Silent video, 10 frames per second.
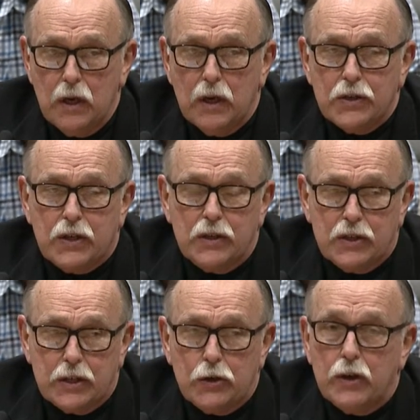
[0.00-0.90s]
is
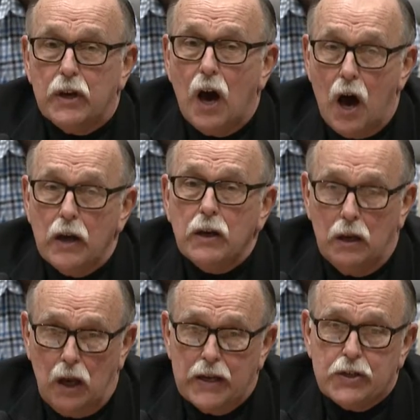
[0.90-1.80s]
considered an
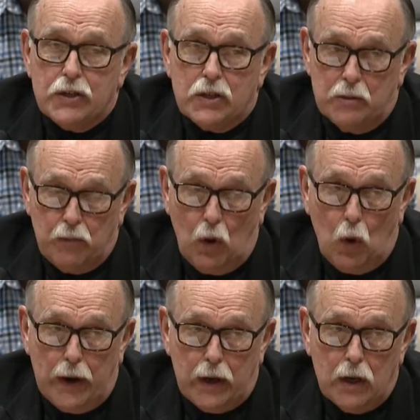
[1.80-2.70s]
unlicensed
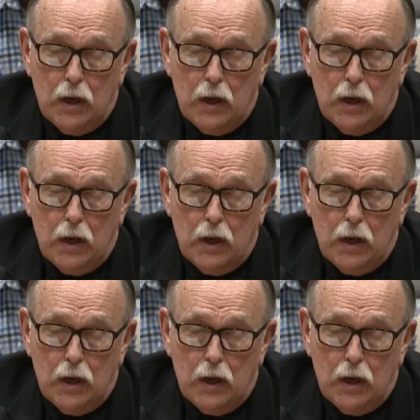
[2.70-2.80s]
employee.